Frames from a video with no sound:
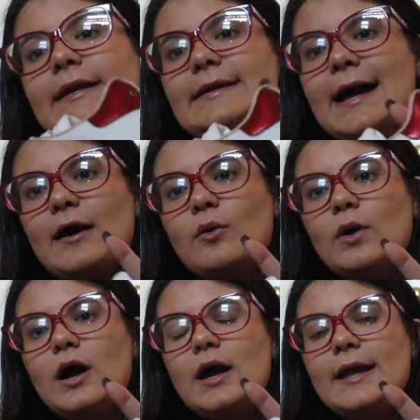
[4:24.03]

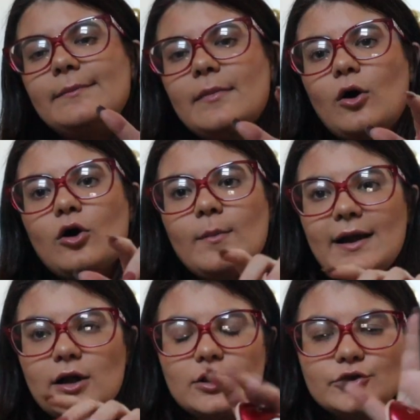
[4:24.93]
Now, in all
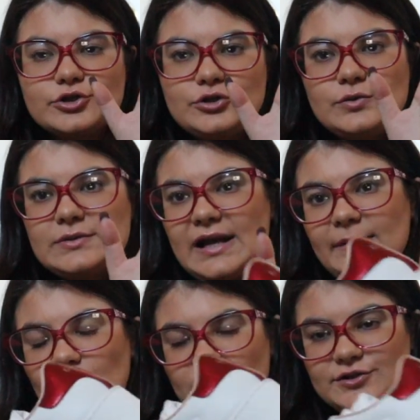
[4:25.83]
my other shoes,
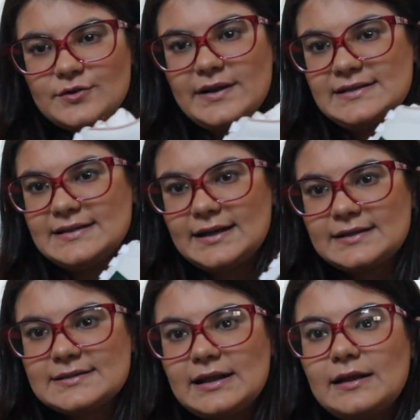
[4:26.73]
I'm also a
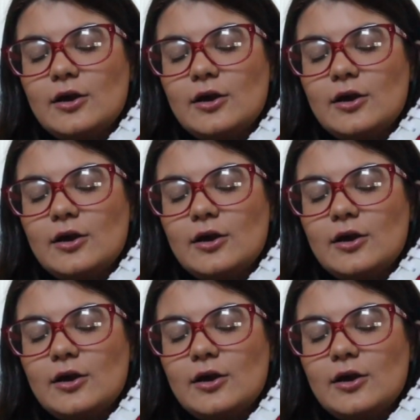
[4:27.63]
6.